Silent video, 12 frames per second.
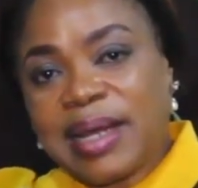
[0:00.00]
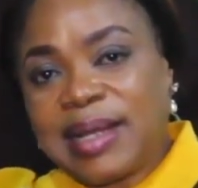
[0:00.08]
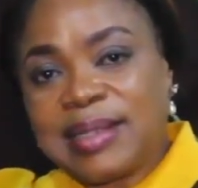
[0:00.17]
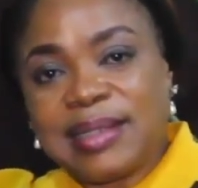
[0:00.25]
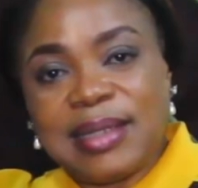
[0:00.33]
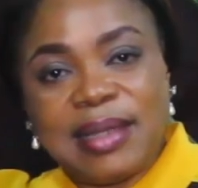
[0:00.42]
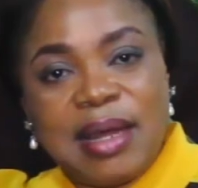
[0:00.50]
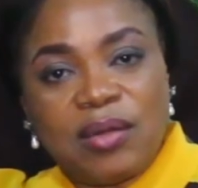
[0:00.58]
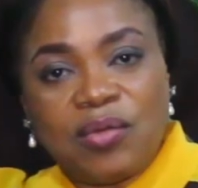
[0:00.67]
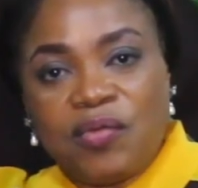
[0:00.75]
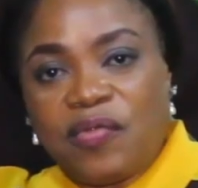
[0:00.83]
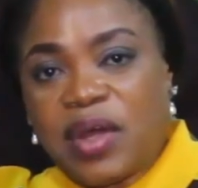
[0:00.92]
I can't say
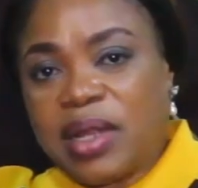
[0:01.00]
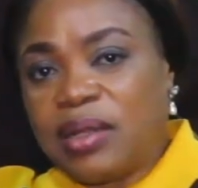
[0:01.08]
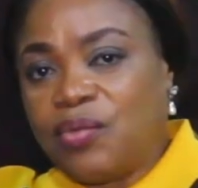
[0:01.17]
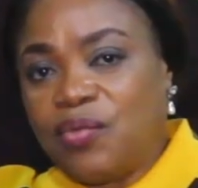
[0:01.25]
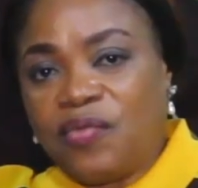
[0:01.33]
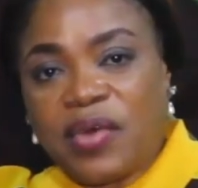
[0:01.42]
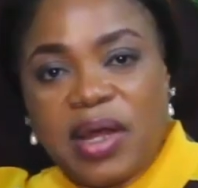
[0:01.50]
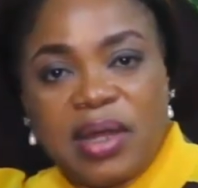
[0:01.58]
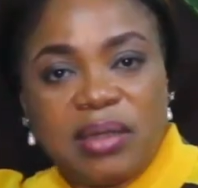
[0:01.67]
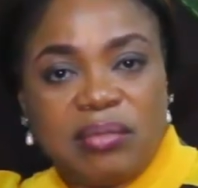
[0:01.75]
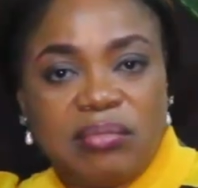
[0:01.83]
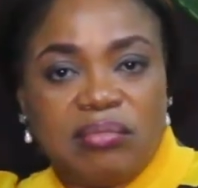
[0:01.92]
that over and
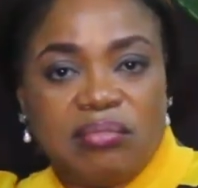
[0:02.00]
over